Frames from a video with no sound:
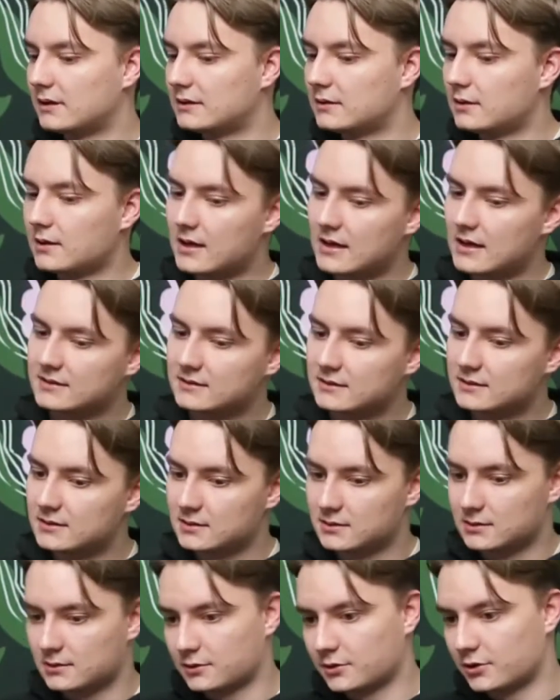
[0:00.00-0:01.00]
Has
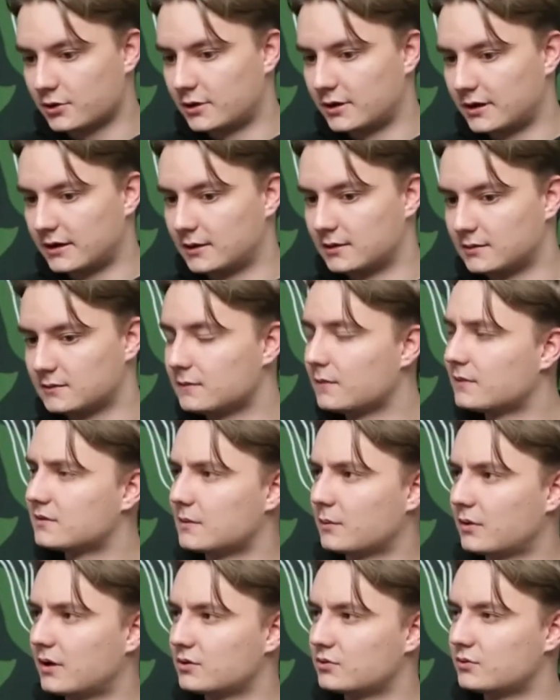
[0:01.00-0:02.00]
this occurred in
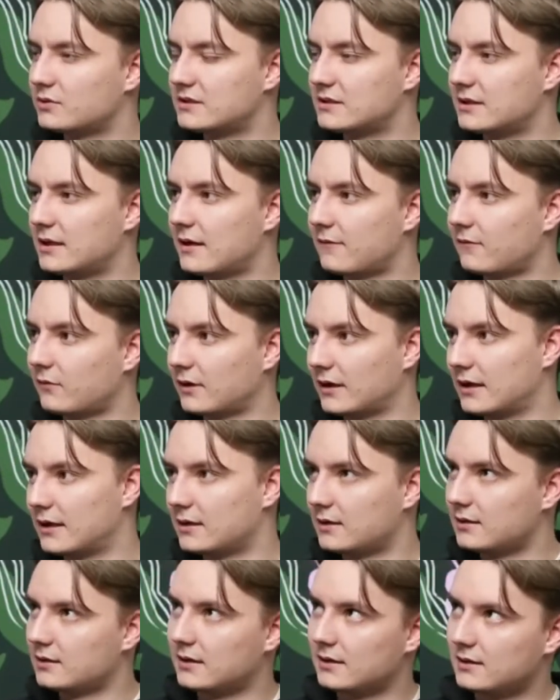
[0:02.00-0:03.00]
some countries in
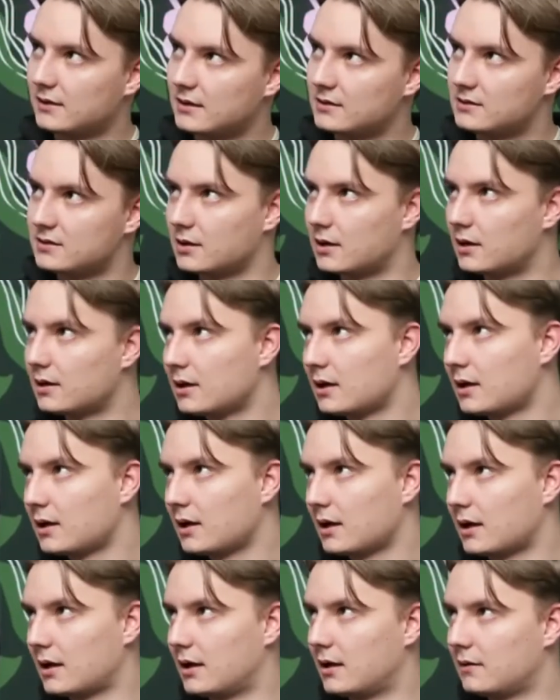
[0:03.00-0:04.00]
Africa that there's
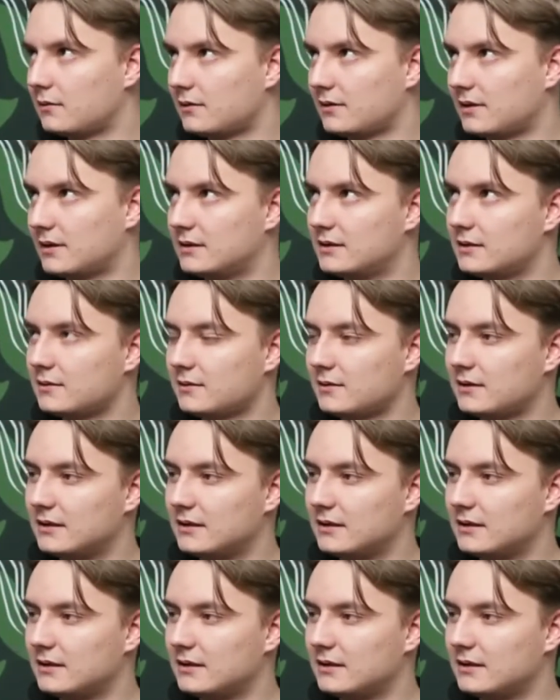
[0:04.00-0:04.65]
the